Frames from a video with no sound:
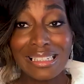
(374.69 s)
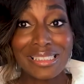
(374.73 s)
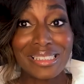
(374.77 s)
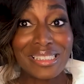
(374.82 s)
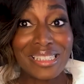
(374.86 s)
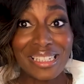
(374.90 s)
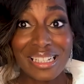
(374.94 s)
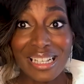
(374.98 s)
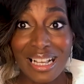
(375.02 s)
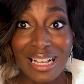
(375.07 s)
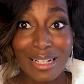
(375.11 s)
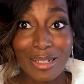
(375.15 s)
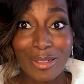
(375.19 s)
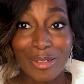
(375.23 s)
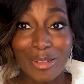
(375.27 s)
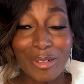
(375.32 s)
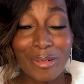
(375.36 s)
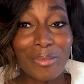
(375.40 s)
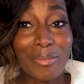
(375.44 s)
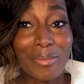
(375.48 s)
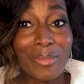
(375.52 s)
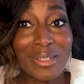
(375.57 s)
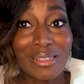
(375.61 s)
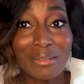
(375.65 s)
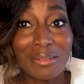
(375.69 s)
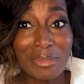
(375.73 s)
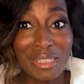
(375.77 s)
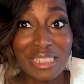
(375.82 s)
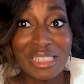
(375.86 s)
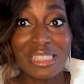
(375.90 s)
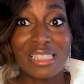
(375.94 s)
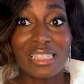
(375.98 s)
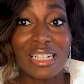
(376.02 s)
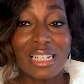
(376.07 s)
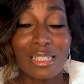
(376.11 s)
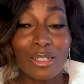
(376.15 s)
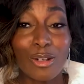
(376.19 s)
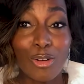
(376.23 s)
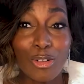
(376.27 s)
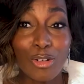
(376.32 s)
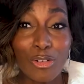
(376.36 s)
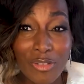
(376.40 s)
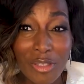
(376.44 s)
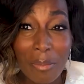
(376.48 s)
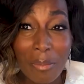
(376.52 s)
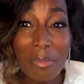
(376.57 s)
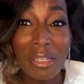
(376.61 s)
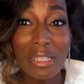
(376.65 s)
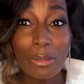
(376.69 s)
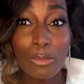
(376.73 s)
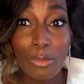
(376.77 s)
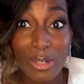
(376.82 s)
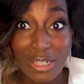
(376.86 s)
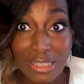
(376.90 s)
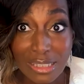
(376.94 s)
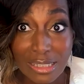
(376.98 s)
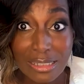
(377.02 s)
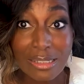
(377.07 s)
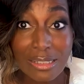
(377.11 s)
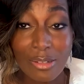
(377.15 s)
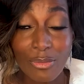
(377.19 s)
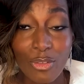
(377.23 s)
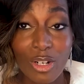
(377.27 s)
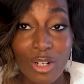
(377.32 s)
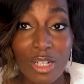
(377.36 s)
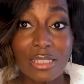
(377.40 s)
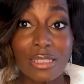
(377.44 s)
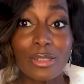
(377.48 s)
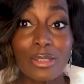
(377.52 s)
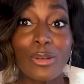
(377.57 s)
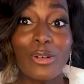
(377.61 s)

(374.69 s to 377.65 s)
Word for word: Chicago, M Michigan, all of the Midwest is different.